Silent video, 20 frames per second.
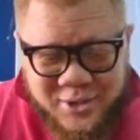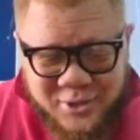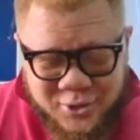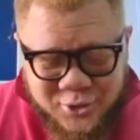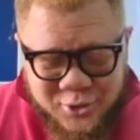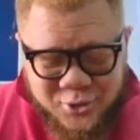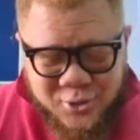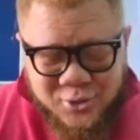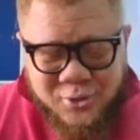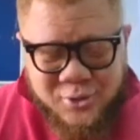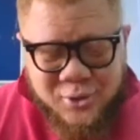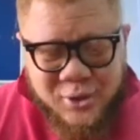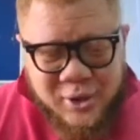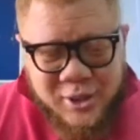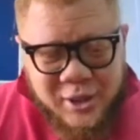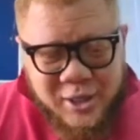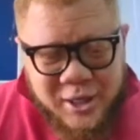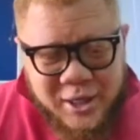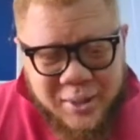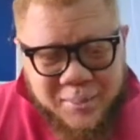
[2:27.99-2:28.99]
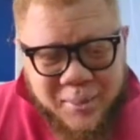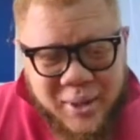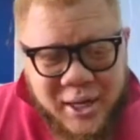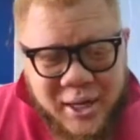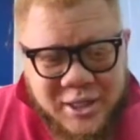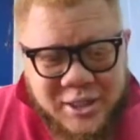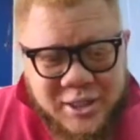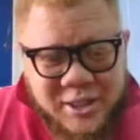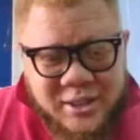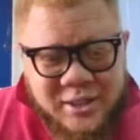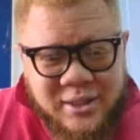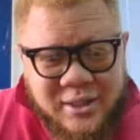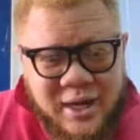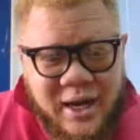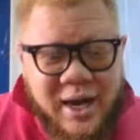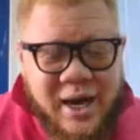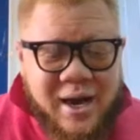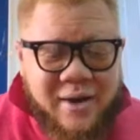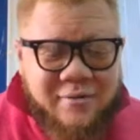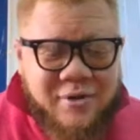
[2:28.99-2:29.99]
So imagine I
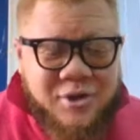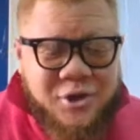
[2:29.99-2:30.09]
have a